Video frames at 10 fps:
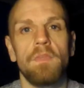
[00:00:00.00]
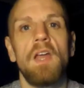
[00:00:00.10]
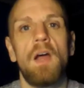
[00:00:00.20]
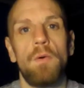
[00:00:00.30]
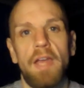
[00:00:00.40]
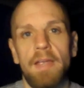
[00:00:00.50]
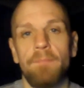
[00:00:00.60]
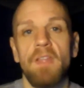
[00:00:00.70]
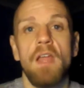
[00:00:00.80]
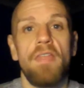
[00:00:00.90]
Okay,
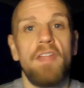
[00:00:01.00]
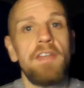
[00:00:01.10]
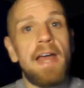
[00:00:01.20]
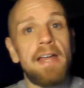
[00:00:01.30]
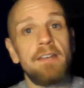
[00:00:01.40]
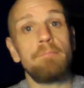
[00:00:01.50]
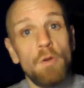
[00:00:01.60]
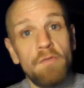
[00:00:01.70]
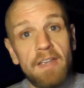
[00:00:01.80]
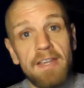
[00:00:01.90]
the Nan
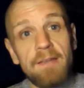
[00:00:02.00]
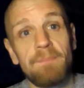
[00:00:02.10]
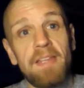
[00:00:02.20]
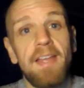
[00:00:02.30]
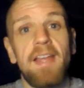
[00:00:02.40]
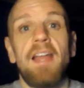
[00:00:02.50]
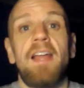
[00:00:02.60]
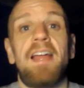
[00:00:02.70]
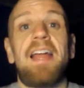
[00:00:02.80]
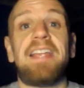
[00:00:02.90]
movie,
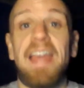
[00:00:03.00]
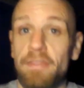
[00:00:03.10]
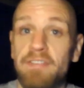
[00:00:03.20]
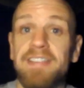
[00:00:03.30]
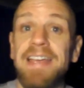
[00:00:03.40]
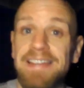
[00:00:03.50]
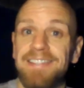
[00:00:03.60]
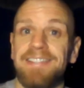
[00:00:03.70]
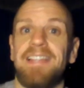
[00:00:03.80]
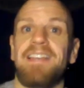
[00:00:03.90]
Catherine
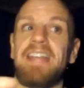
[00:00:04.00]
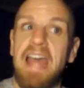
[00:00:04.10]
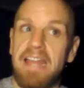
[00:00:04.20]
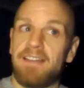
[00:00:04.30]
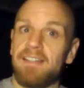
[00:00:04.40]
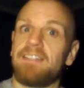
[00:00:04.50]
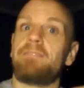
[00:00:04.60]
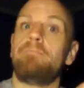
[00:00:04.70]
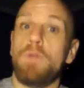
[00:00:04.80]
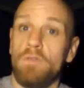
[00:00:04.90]
Tate's Nan's
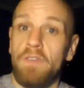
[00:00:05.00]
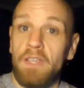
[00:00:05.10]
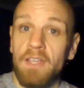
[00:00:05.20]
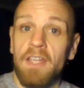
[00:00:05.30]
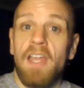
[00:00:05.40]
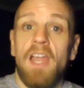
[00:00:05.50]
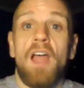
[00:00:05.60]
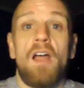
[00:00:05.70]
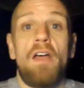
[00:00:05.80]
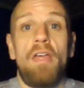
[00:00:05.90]
movie,
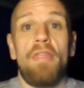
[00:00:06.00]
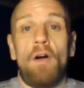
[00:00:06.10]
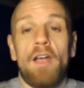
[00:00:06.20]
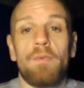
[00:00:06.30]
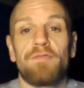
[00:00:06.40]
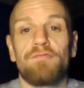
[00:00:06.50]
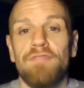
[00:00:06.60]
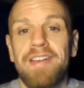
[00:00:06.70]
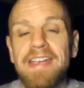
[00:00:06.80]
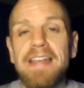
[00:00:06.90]
that I was
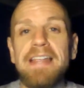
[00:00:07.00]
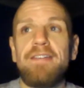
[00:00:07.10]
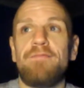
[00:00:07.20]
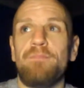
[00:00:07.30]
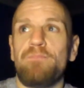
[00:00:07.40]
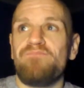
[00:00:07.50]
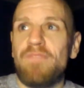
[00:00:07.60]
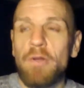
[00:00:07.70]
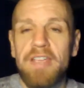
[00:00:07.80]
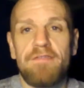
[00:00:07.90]
really
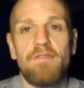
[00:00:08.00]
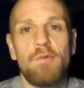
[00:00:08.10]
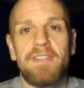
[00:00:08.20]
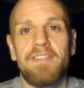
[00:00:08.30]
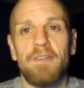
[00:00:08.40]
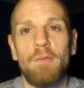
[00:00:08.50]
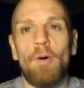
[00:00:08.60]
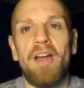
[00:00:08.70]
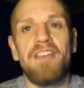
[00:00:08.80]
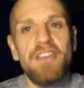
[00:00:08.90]
looking forward to, but
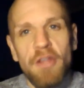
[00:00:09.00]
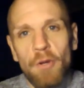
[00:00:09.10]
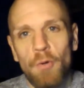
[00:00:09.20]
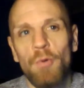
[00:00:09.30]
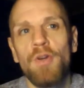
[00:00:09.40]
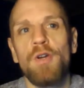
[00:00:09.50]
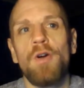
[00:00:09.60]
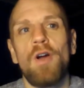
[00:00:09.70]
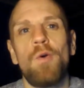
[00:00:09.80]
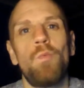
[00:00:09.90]
I knew
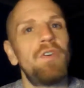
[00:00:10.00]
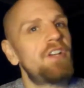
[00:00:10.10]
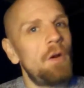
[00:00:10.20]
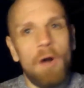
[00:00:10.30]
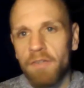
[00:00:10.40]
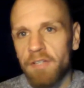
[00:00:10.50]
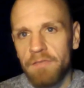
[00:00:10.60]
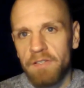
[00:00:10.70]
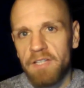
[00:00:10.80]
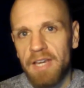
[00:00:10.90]
would go arse
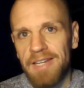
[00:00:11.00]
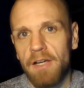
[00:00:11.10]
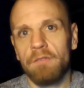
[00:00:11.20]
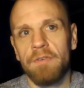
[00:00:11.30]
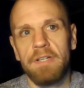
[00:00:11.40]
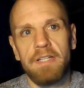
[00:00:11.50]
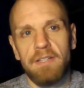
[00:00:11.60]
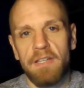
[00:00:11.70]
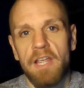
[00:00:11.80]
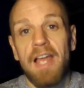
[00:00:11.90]
over tit. I really
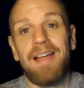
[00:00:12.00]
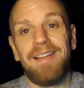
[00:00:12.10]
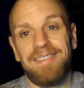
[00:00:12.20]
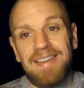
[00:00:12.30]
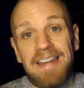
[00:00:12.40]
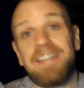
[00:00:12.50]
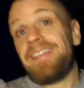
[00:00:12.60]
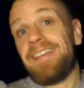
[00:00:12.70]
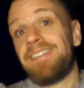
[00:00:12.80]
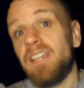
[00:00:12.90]
did, and it
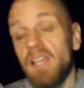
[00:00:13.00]
did.